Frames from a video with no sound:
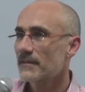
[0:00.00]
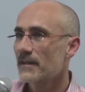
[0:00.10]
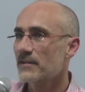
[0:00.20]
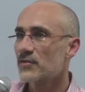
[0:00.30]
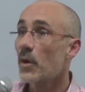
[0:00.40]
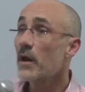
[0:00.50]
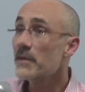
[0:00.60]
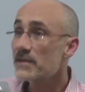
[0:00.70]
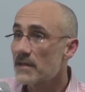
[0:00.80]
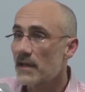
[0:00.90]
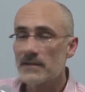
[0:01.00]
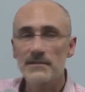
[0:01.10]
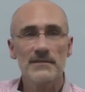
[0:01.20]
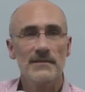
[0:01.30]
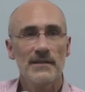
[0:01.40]
And Swami
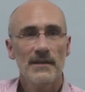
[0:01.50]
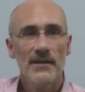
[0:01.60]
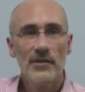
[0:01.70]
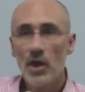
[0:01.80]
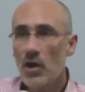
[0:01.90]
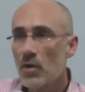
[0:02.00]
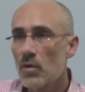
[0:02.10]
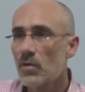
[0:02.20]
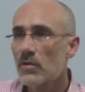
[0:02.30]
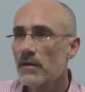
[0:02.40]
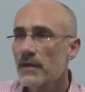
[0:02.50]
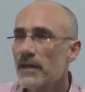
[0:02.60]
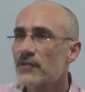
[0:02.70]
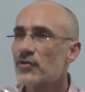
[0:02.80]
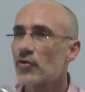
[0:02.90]
says, no,
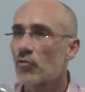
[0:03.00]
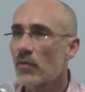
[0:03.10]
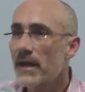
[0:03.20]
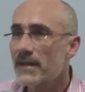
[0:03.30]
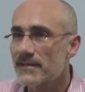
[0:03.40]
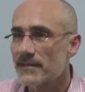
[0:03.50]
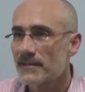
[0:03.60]
it's great.